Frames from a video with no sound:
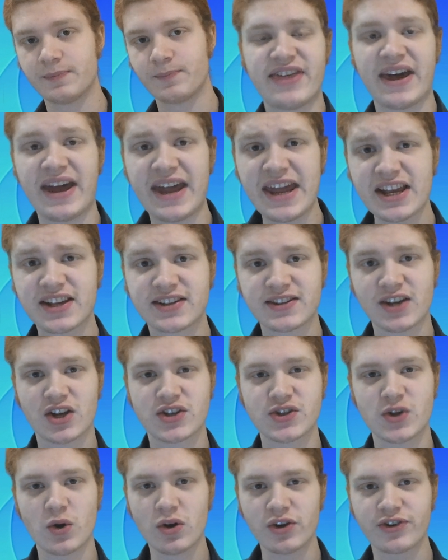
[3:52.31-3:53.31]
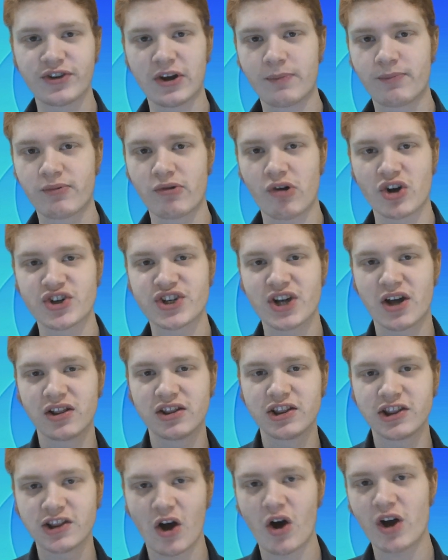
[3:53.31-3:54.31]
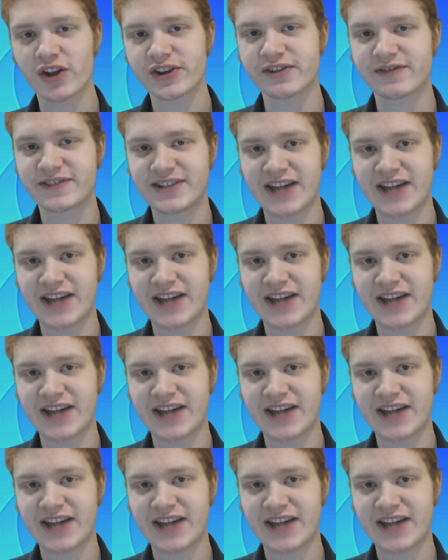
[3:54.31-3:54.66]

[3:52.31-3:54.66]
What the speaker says: The Hyksos also brought a lot of